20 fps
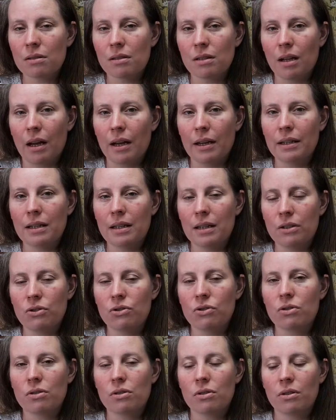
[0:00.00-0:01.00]

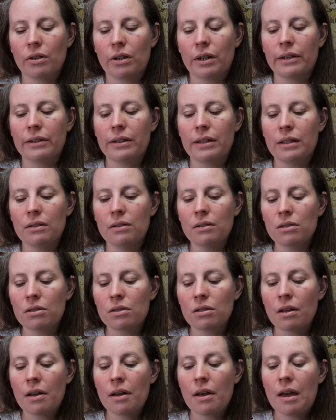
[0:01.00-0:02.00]
9-inch circular needles,
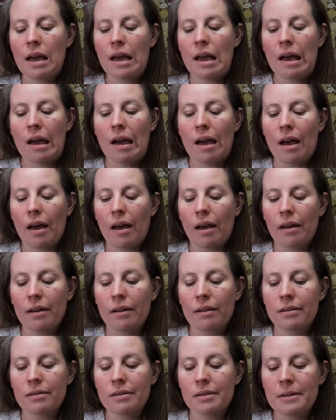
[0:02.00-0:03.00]

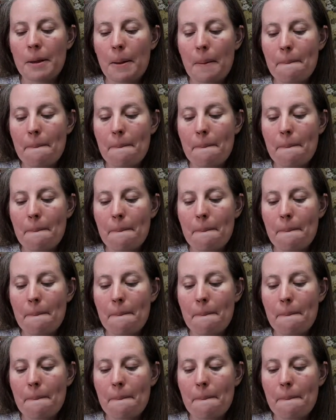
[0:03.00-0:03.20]
and